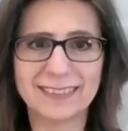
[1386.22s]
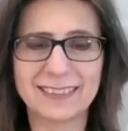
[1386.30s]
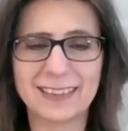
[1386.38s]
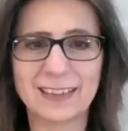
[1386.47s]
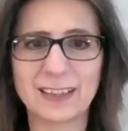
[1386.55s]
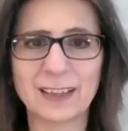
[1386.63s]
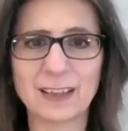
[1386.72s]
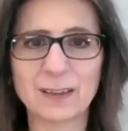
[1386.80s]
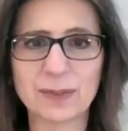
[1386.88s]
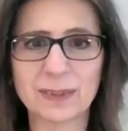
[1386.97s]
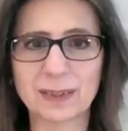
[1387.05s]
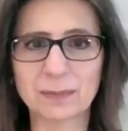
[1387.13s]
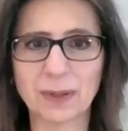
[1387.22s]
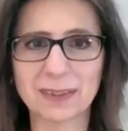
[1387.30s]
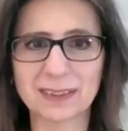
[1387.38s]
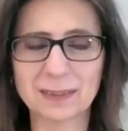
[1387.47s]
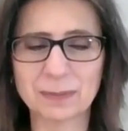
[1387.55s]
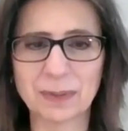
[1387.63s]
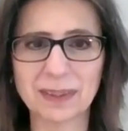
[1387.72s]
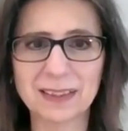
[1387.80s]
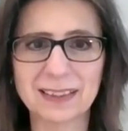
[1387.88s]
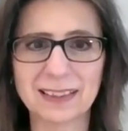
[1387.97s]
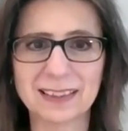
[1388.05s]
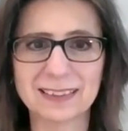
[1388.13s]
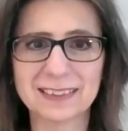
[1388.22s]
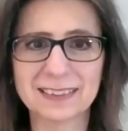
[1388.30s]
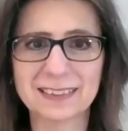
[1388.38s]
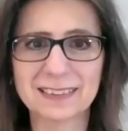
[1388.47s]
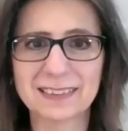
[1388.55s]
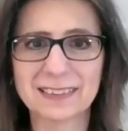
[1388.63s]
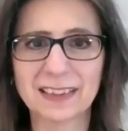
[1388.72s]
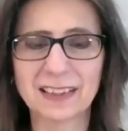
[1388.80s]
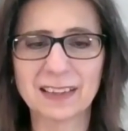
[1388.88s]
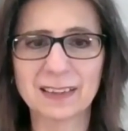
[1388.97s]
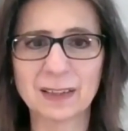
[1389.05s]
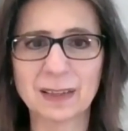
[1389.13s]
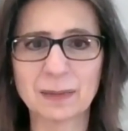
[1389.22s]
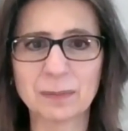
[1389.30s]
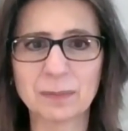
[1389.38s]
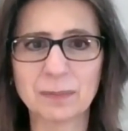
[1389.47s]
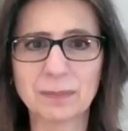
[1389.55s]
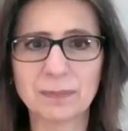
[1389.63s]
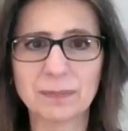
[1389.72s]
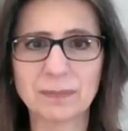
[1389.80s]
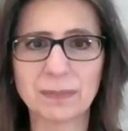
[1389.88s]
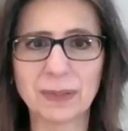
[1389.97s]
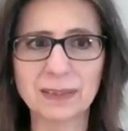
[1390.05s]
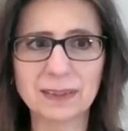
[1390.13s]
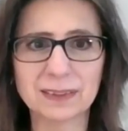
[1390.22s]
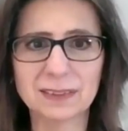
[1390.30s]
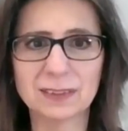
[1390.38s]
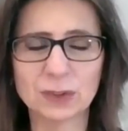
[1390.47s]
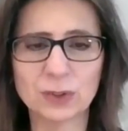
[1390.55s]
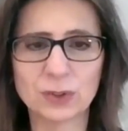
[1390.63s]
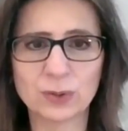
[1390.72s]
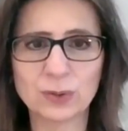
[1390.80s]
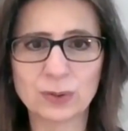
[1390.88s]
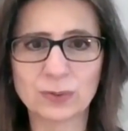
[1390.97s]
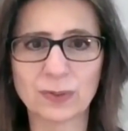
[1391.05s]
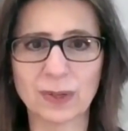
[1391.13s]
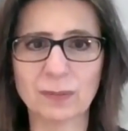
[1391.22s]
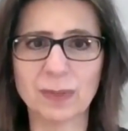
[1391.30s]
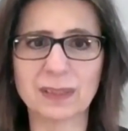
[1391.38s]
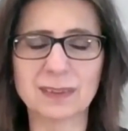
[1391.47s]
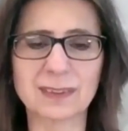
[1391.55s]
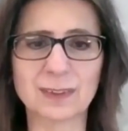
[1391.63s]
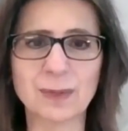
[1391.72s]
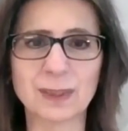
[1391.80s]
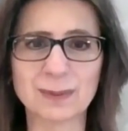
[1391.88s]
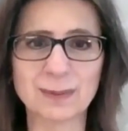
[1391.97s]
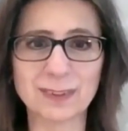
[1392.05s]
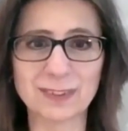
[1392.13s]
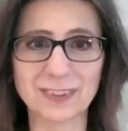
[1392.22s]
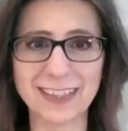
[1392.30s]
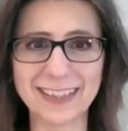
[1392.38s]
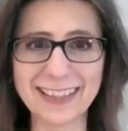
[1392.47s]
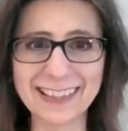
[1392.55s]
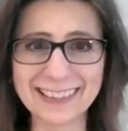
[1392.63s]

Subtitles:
the infinite possibilities and the abundance to choose from is so much more fun.